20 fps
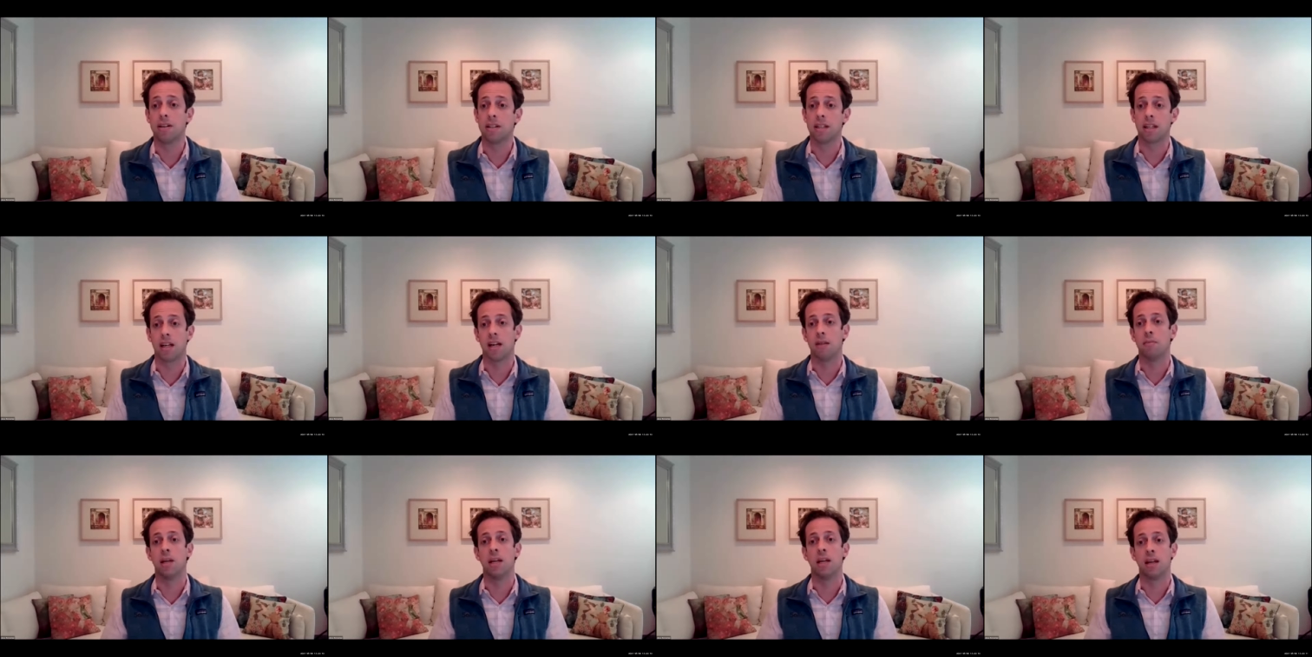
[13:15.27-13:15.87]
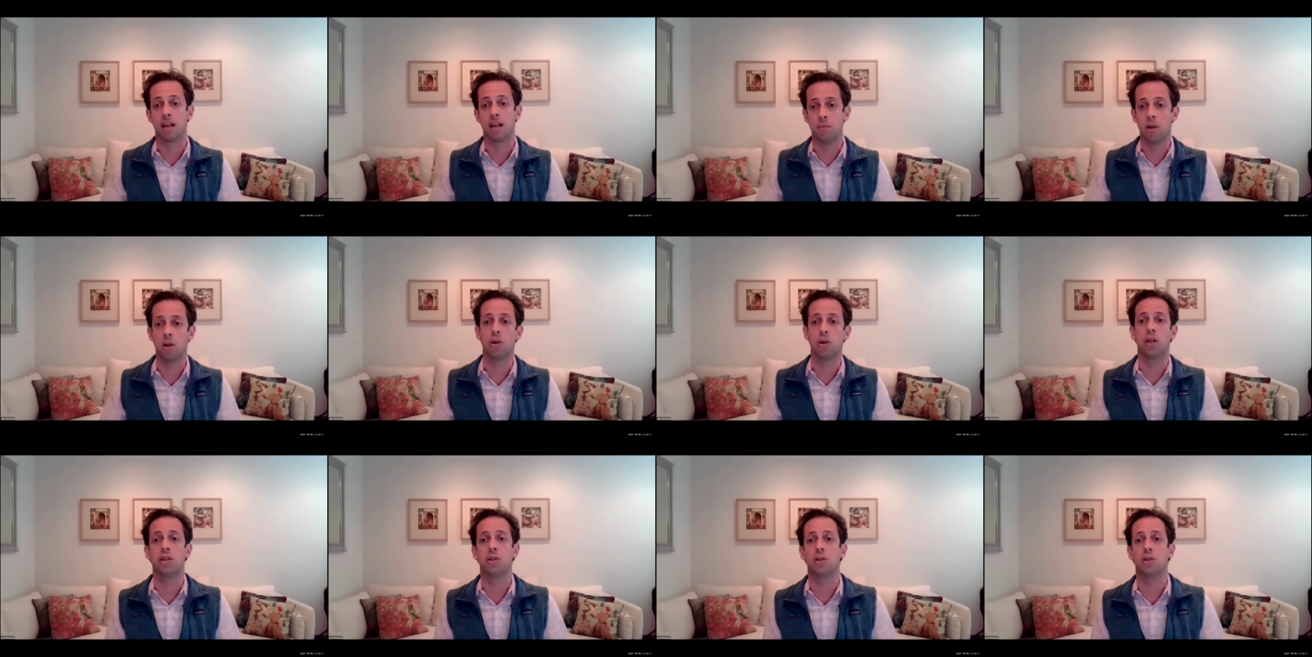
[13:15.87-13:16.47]
Is it going to be
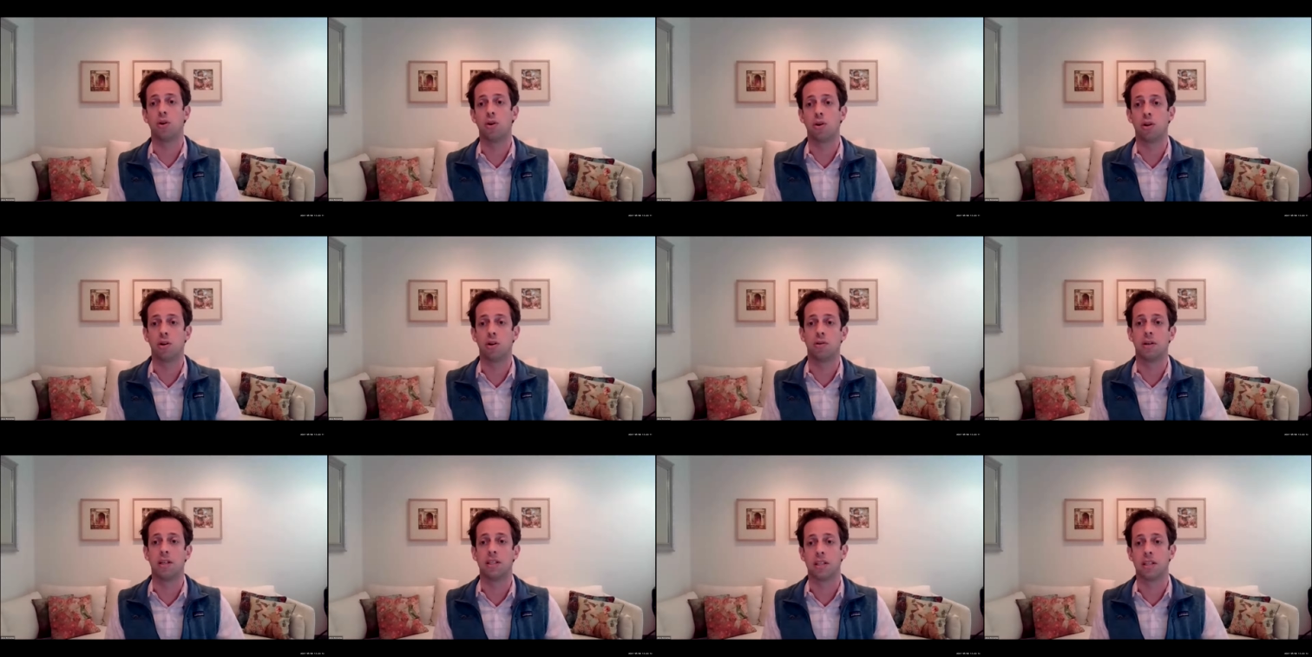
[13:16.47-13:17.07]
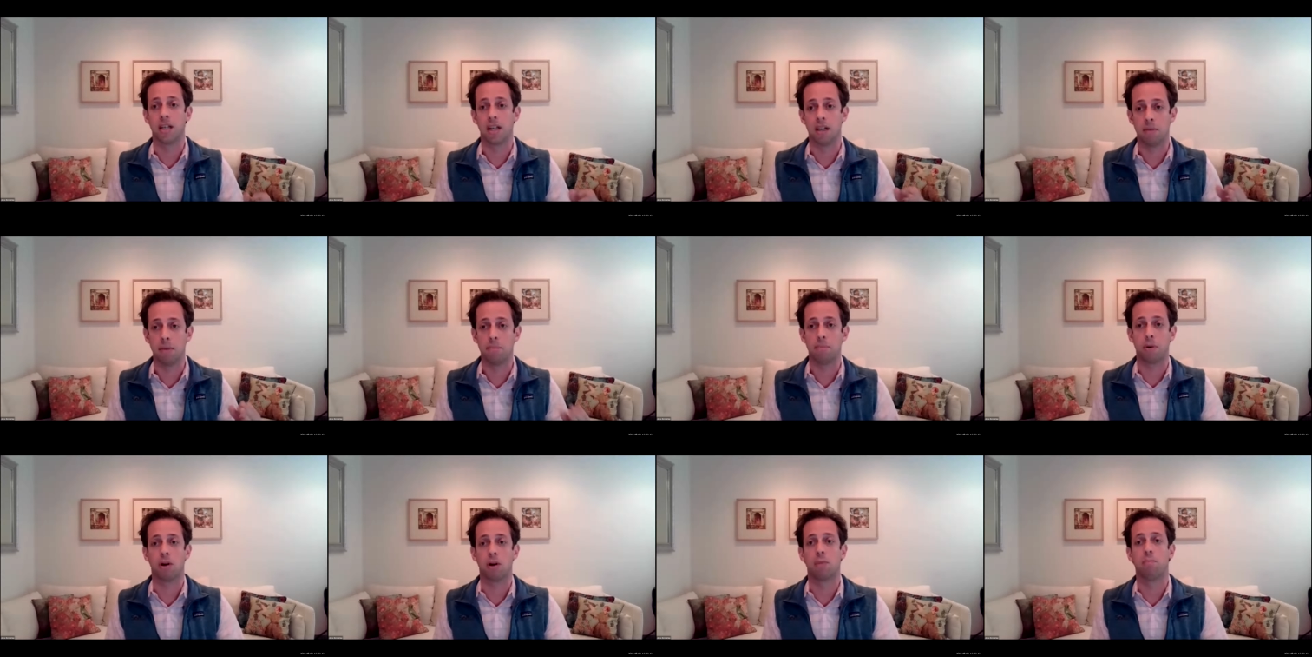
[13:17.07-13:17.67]
community solar? Is it going to
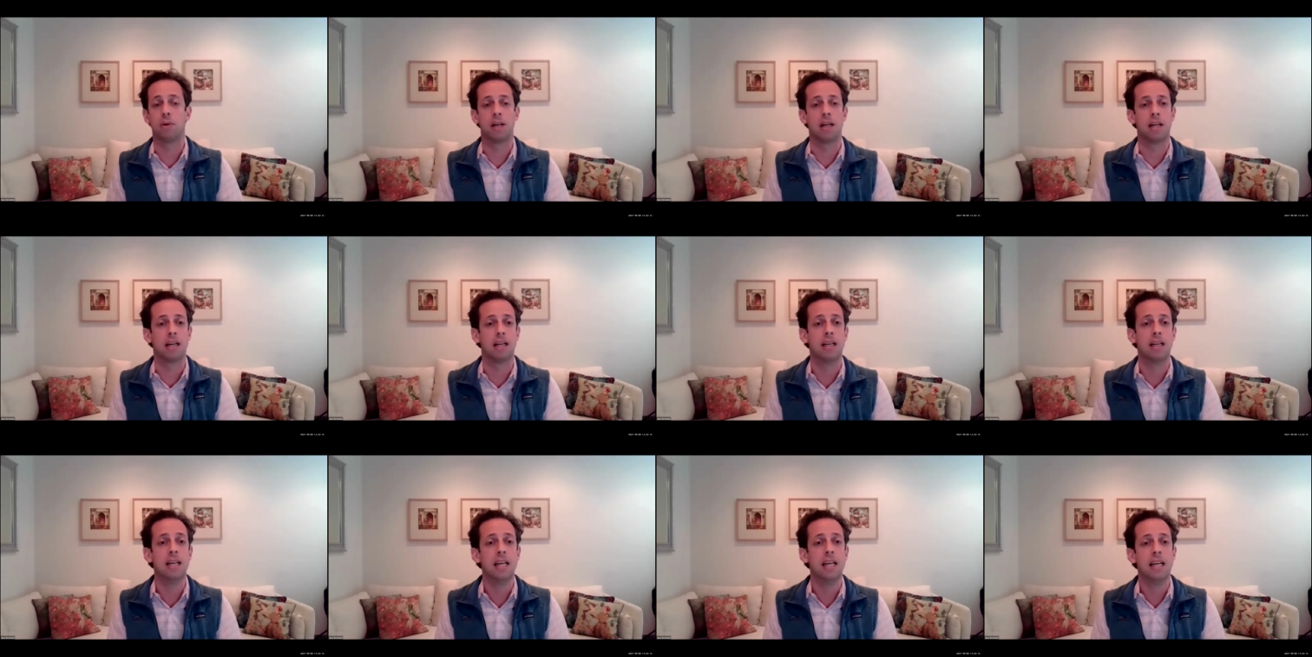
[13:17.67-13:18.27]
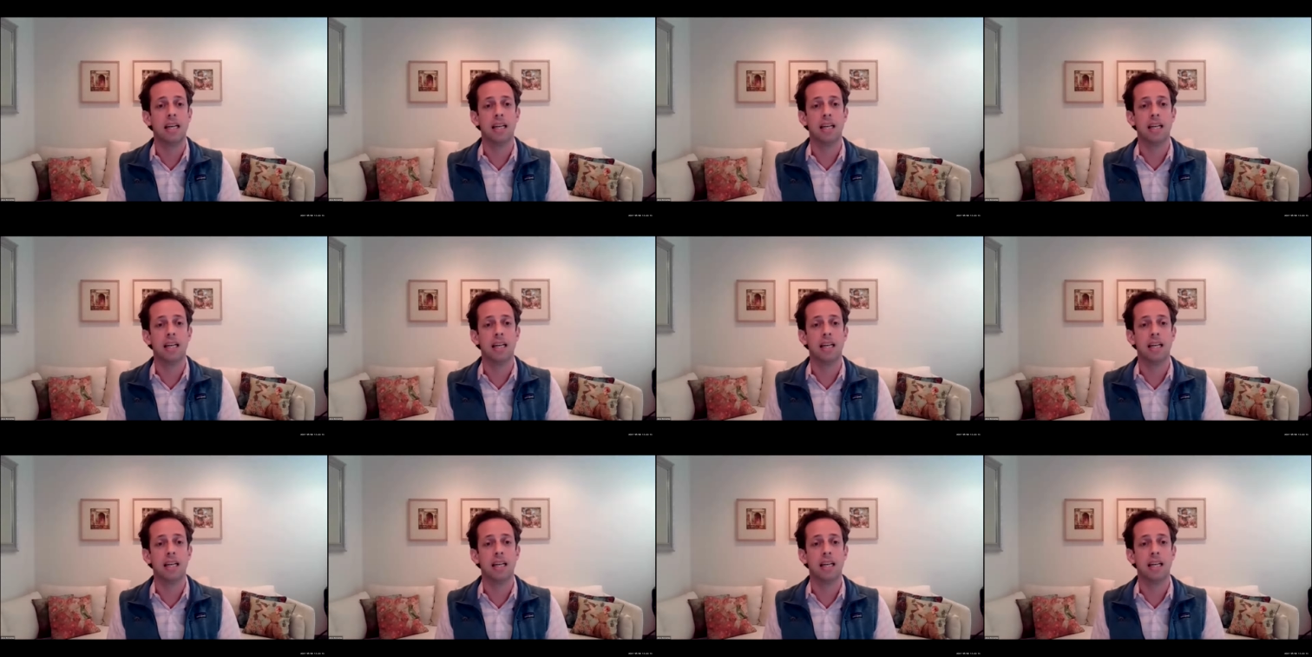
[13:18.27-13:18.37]
be PERPA?